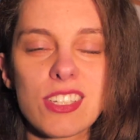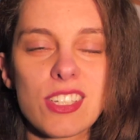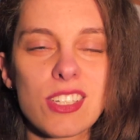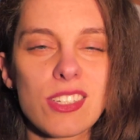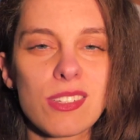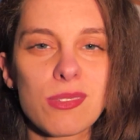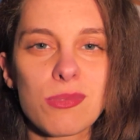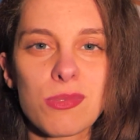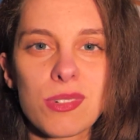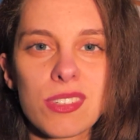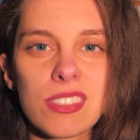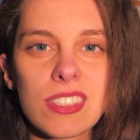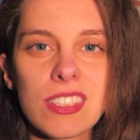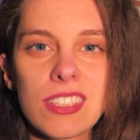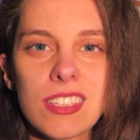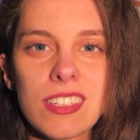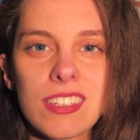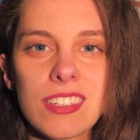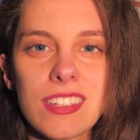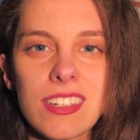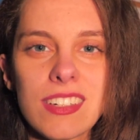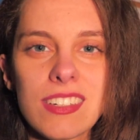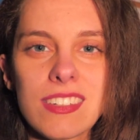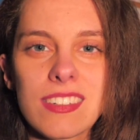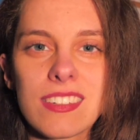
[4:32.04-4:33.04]
just
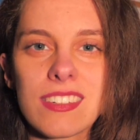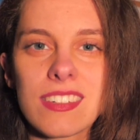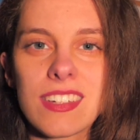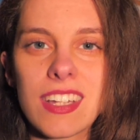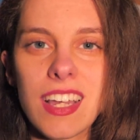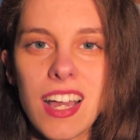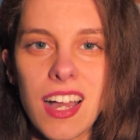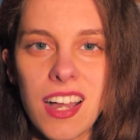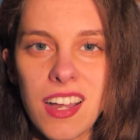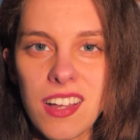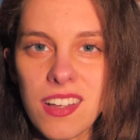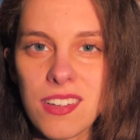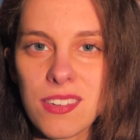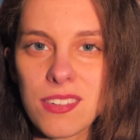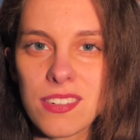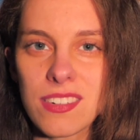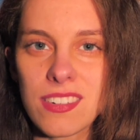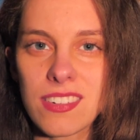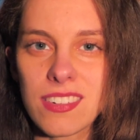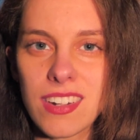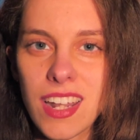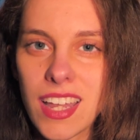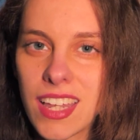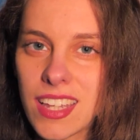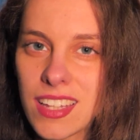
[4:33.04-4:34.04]
wasn't cut
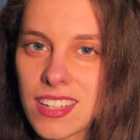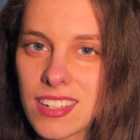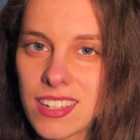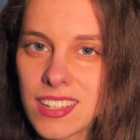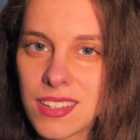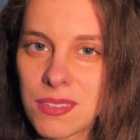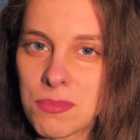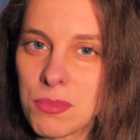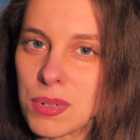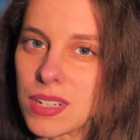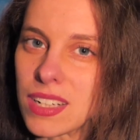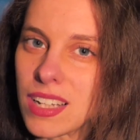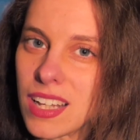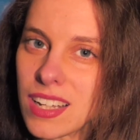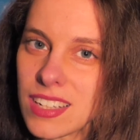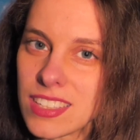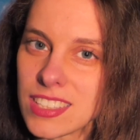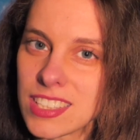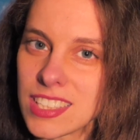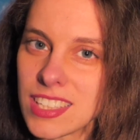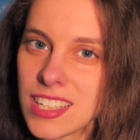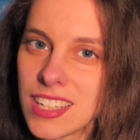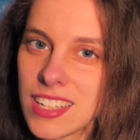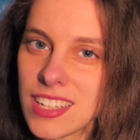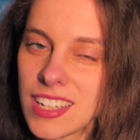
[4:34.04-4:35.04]
right in
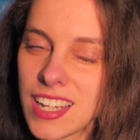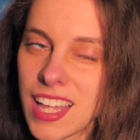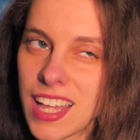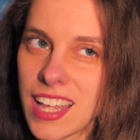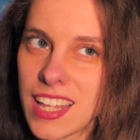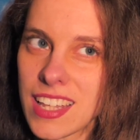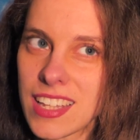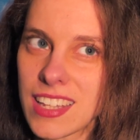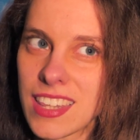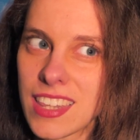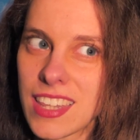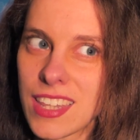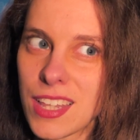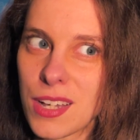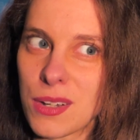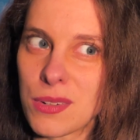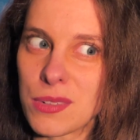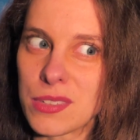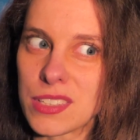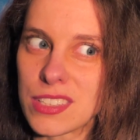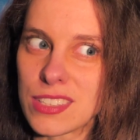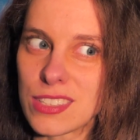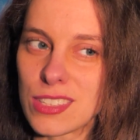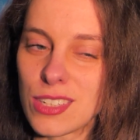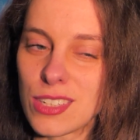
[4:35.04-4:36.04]
production and there was